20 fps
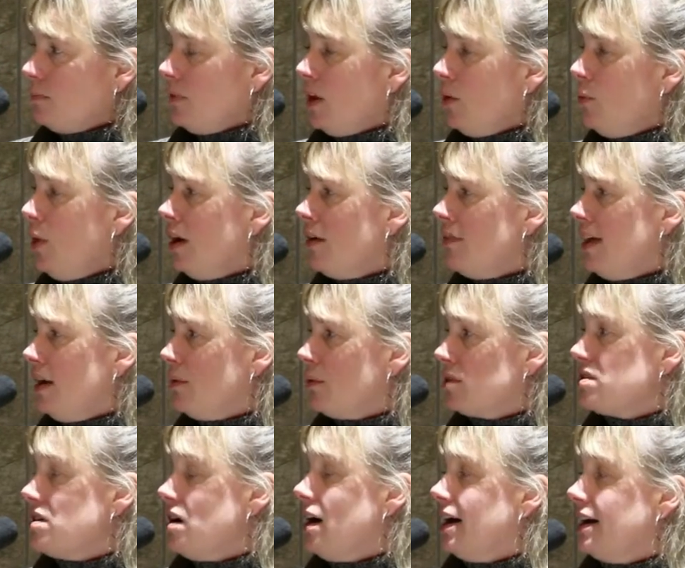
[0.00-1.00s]
where they were
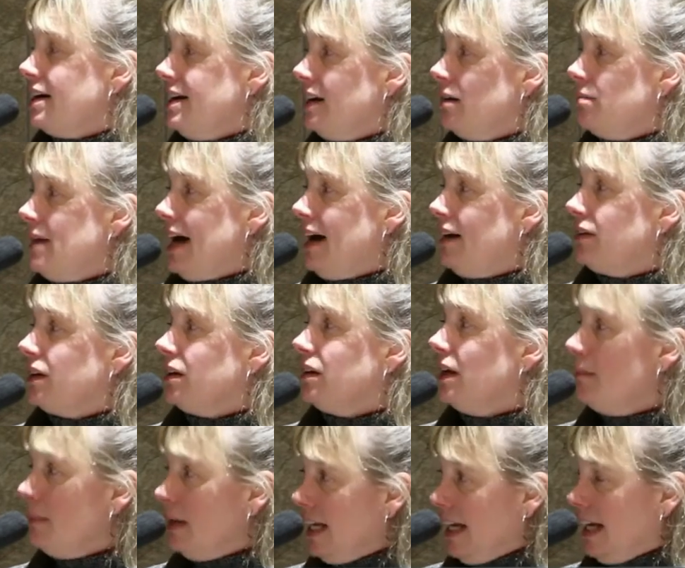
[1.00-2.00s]
talking about
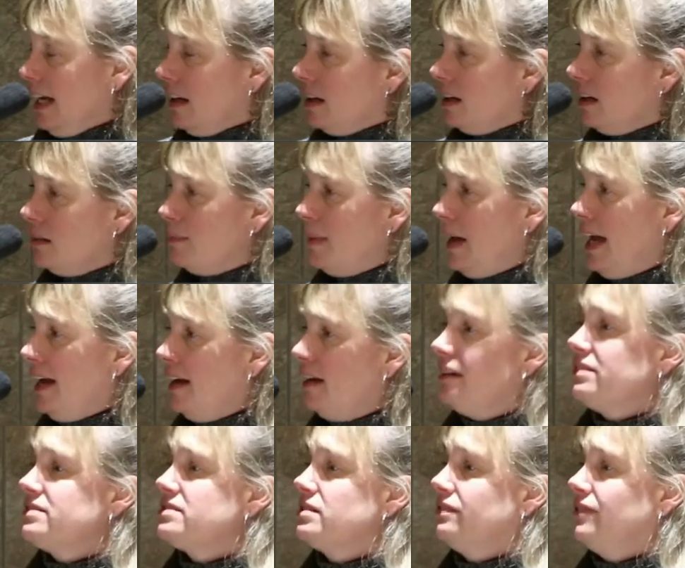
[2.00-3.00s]
eliminating pain
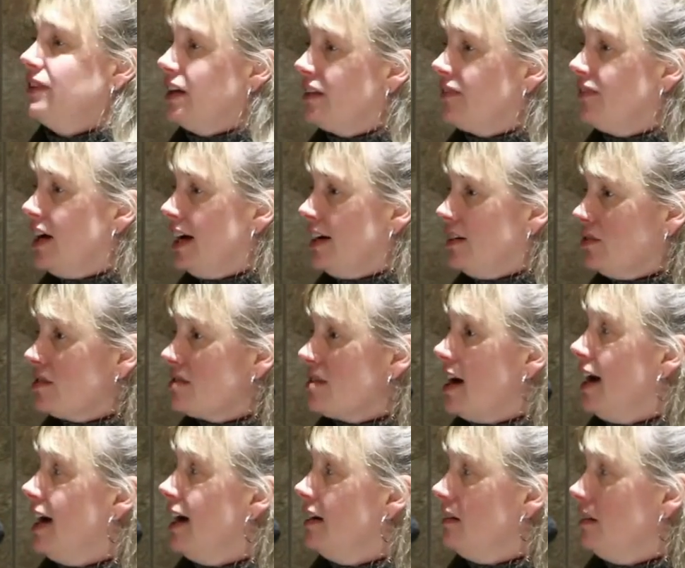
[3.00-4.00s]
as the fifth vital
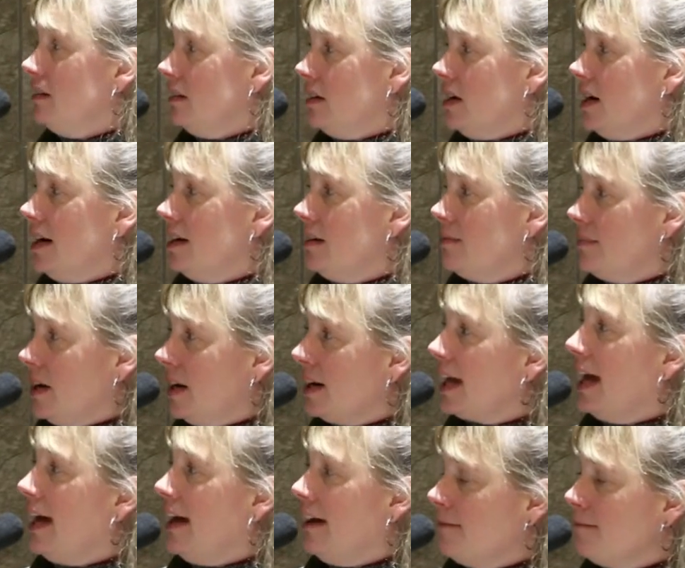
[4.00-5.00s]
sign
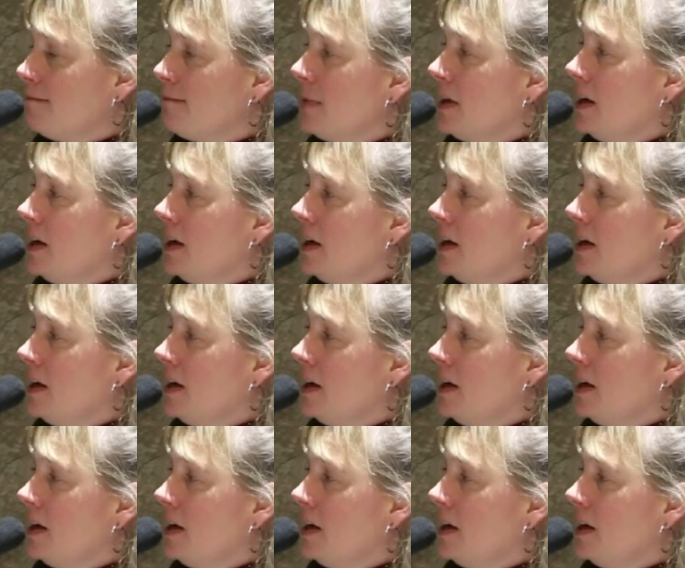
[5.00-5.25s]
again.